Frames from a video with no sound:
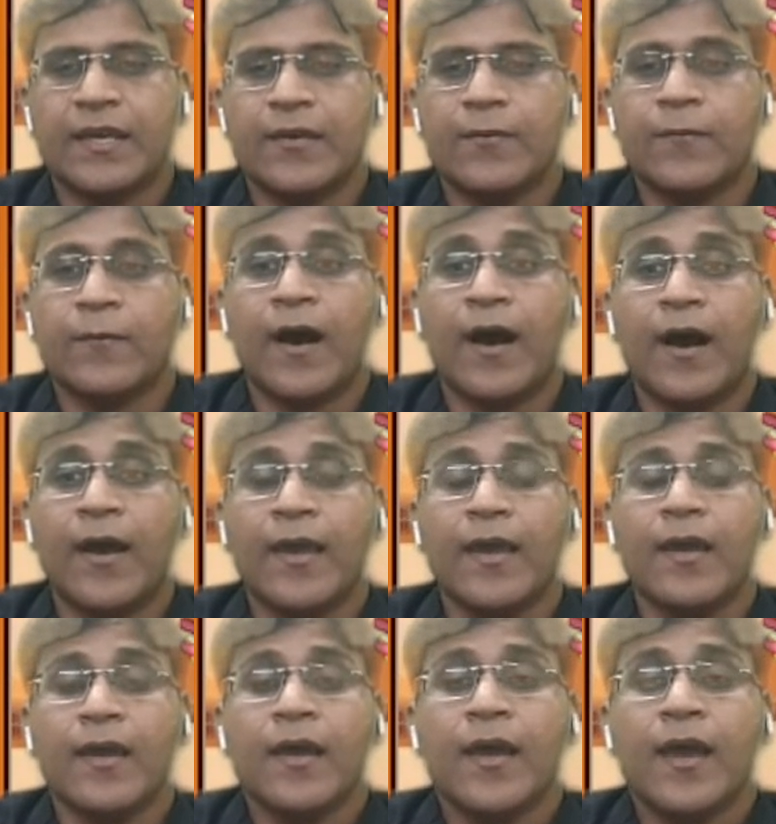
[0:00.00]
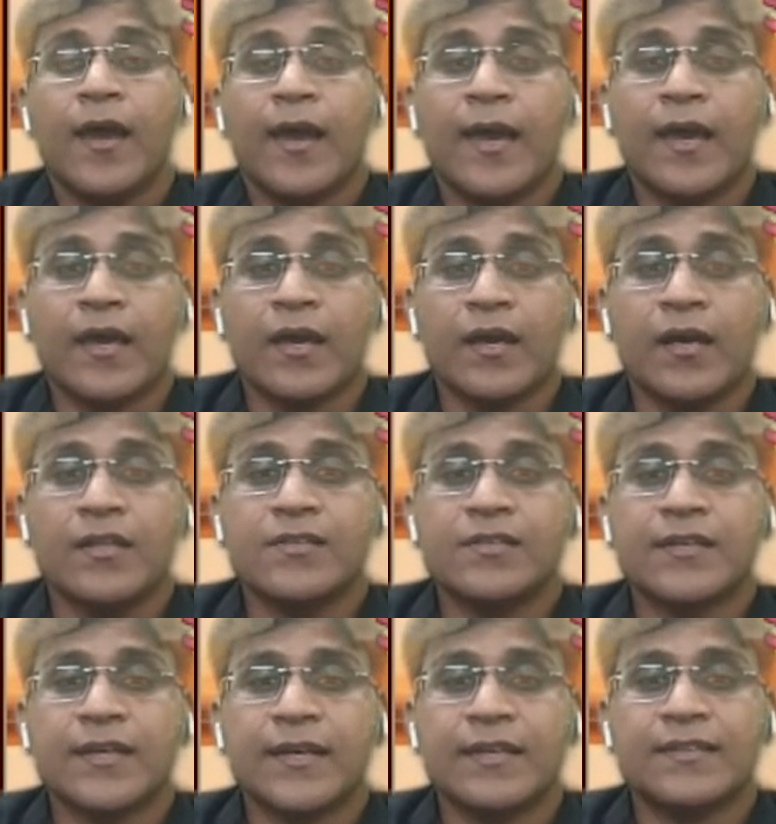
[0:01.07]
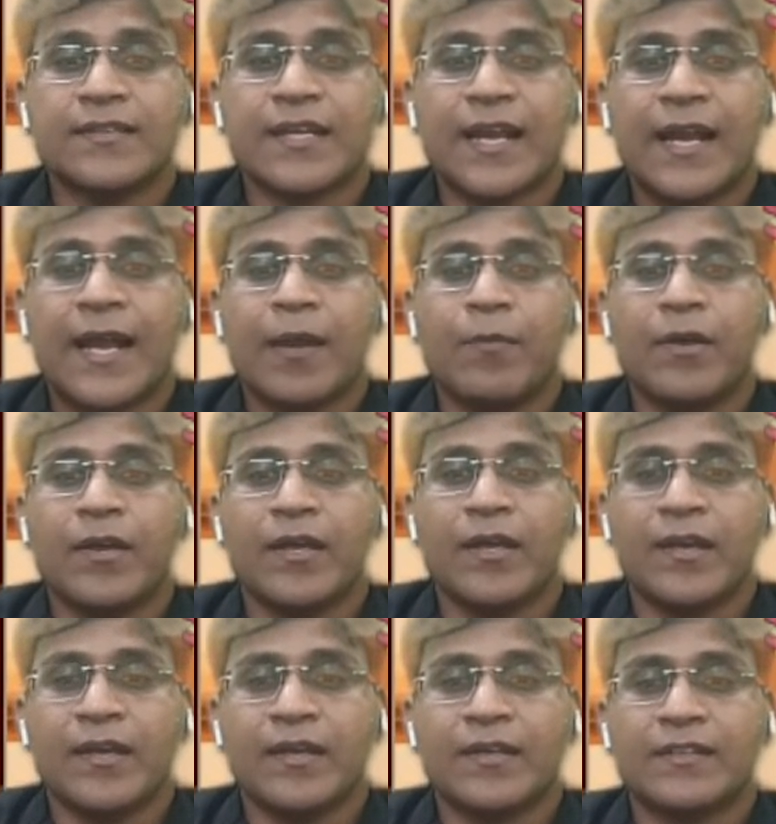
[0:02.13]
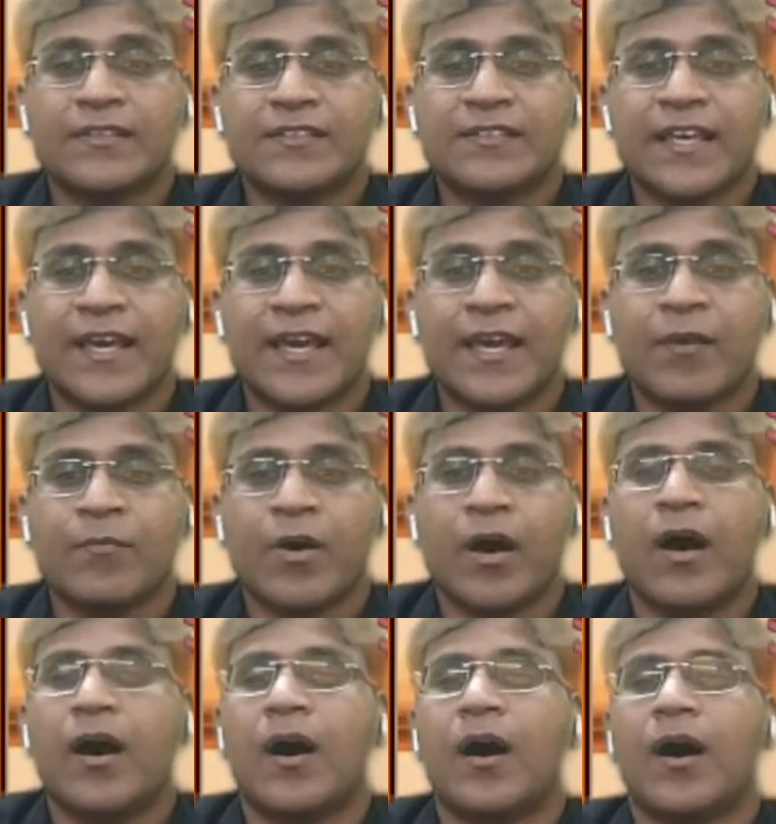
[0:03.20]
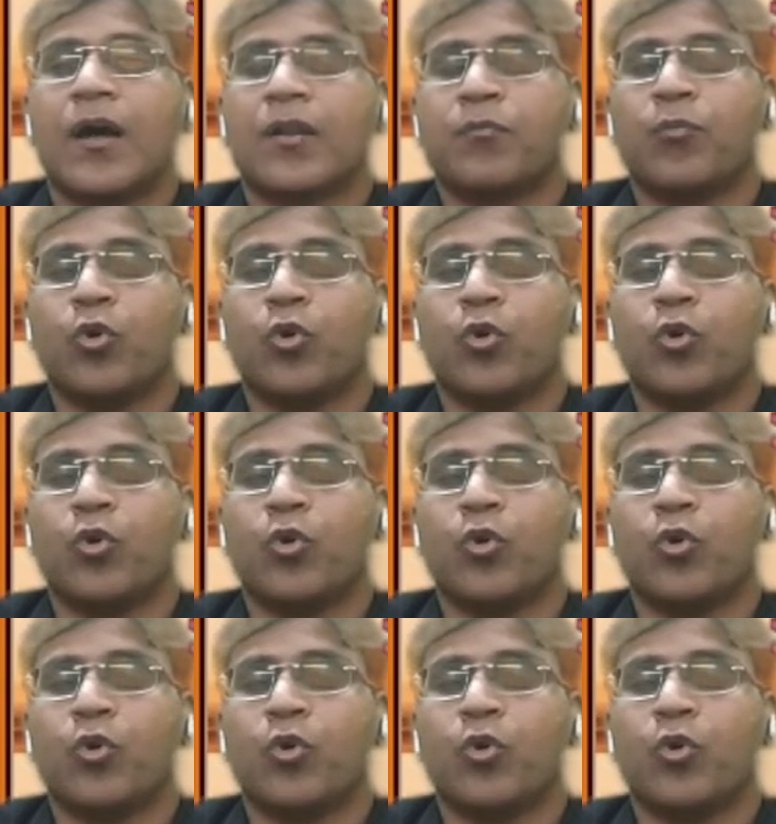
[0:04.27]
Why? Angles inscribed in a same arc.